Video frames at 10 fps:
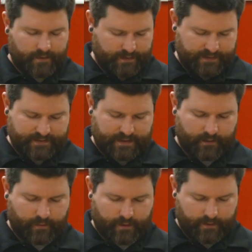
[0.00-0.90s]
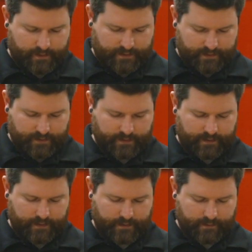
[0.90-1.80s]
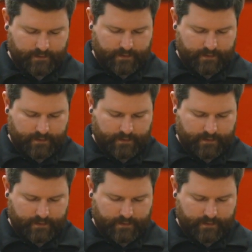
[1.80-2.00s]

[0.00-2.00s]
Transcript: you need to take it apart, you need to clean it,